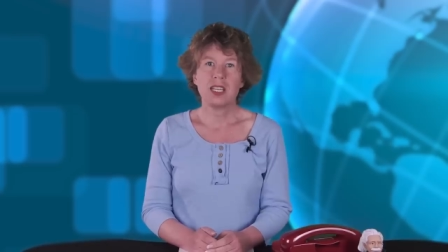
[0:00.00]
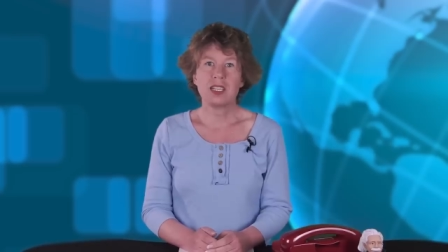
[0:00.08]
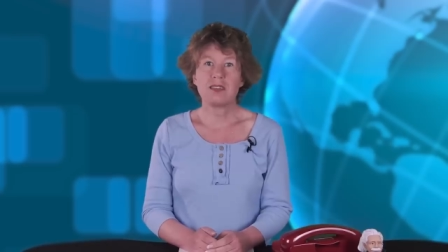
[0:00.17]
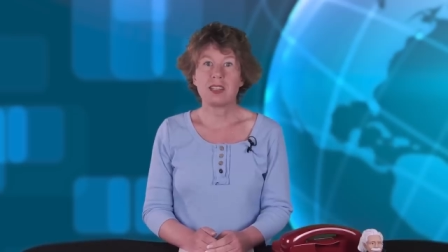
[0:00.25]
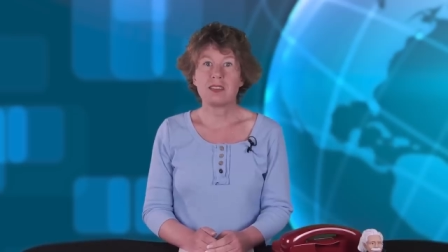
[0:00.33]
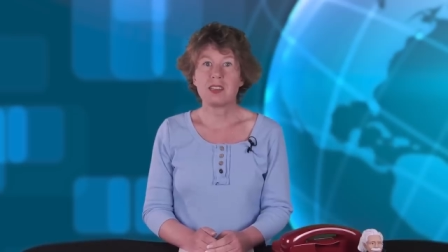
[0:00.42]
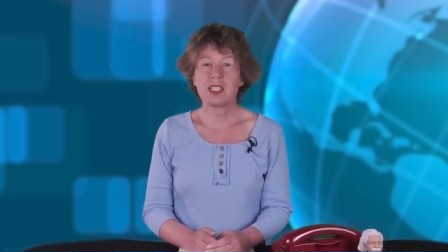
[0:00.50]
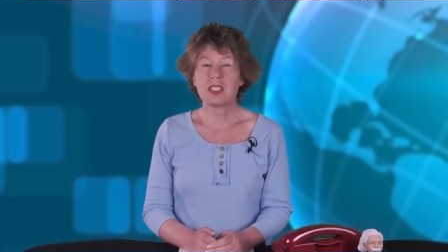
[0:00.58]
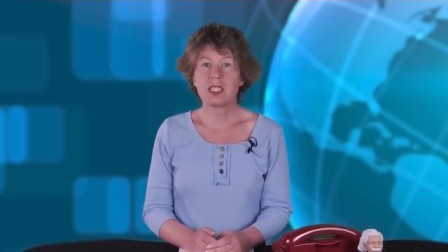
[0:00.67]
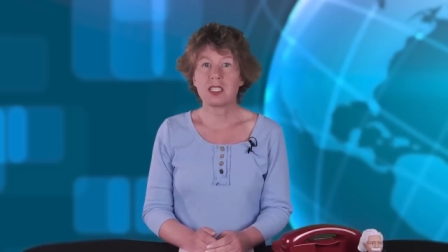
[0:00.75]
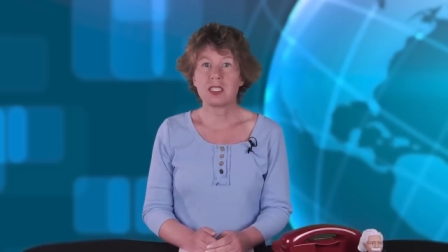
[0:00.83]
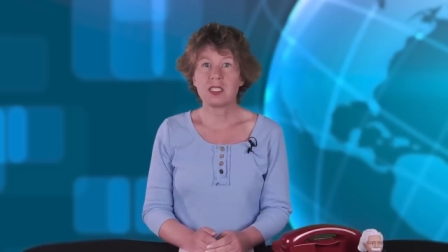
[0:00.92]
and then they
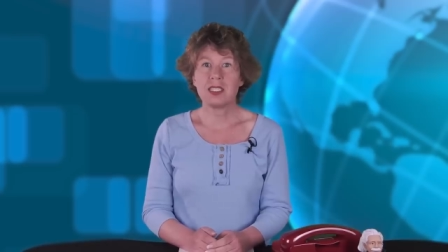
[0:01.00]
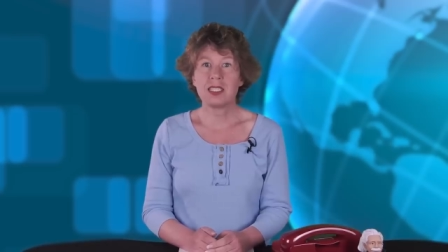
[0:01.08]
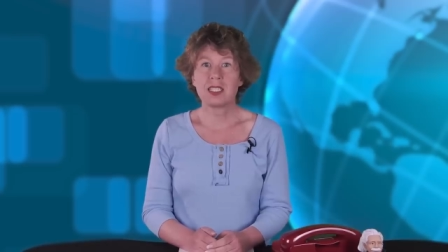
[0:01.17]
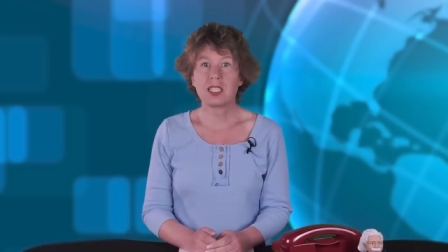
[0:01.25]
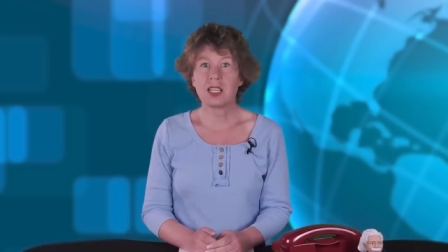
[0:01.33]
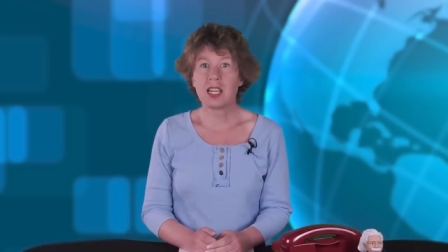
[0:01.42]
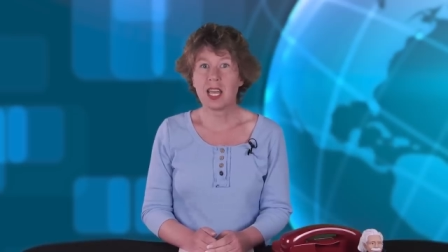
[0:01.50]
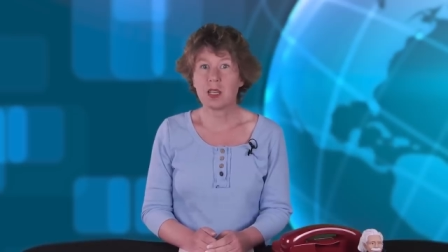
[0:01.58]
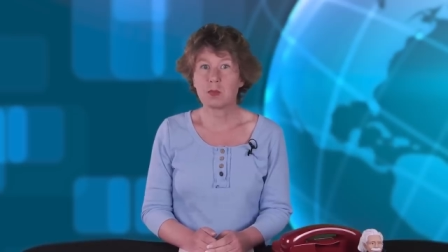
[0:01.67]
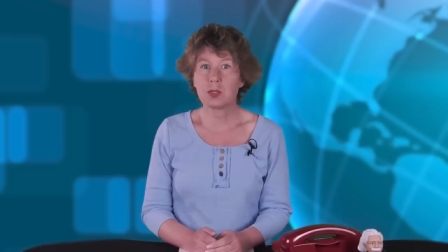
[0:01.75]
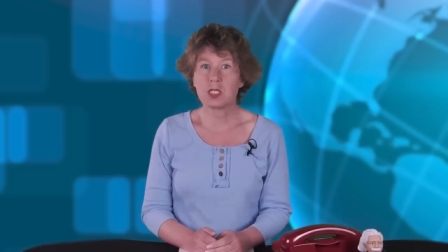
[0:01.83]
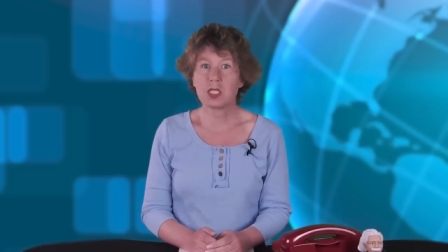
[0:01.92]
suddenly
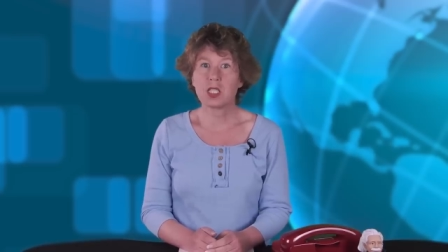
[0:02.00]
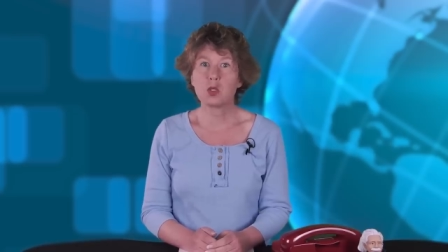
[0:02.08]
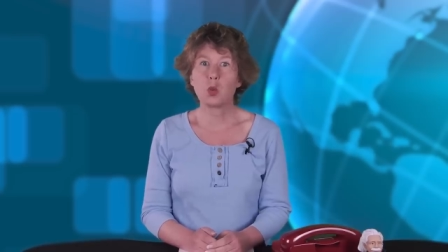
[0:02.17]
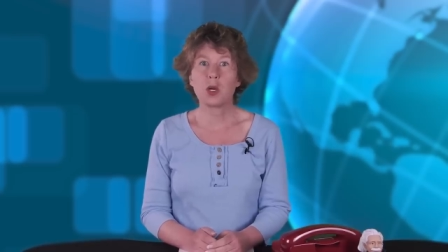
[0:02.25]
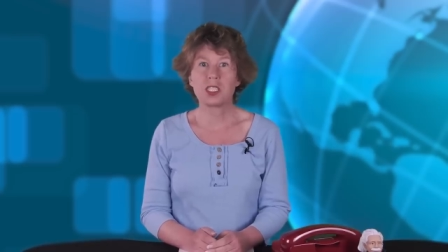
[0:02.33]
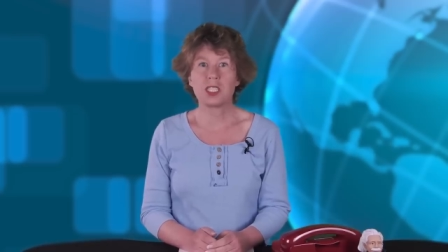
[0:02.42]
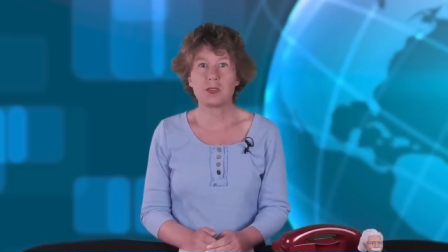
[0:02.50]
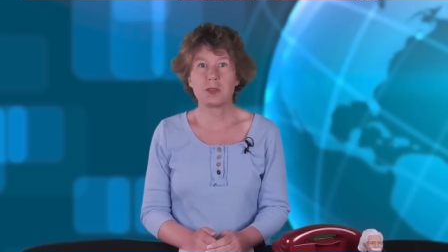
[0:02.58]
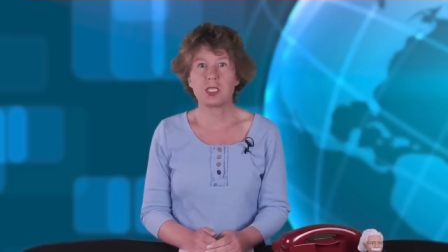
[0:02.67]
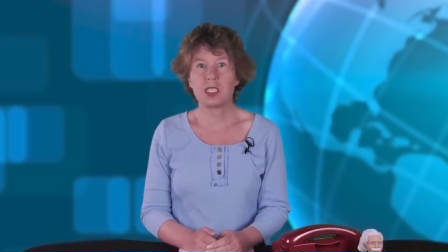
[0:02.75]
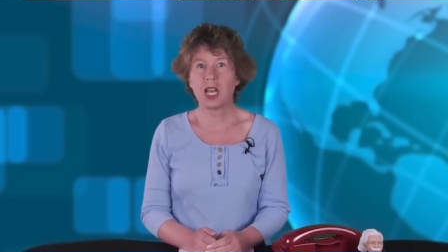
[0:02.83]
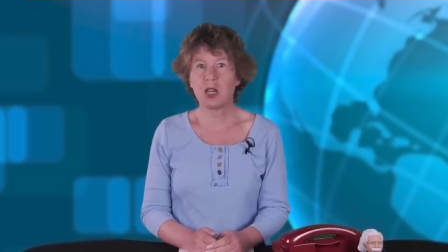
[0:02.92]
collapse to one
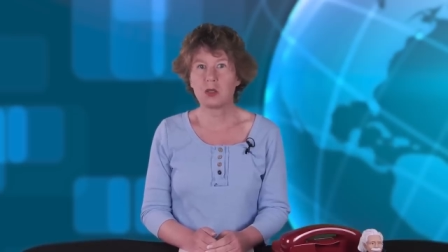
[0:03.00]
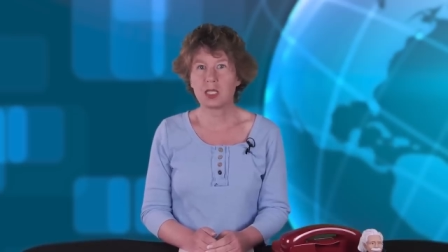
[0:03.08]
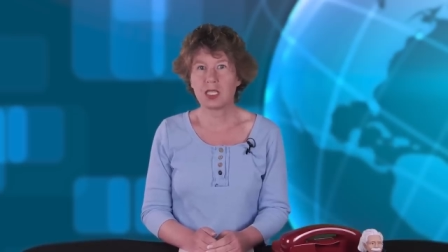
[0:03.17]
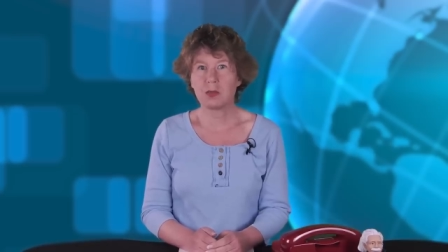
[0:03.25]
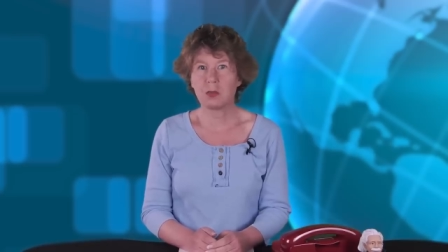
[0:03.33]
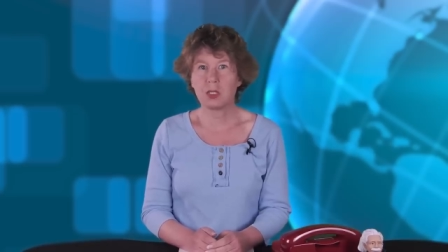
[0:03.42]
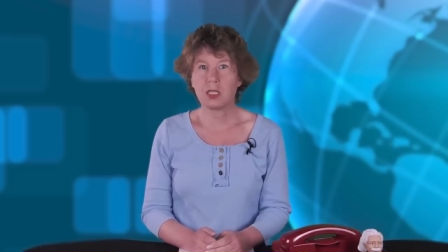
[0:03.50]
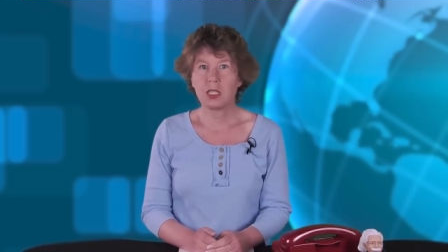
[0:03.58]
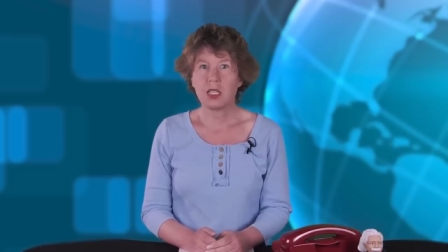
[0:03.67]
definite outcome.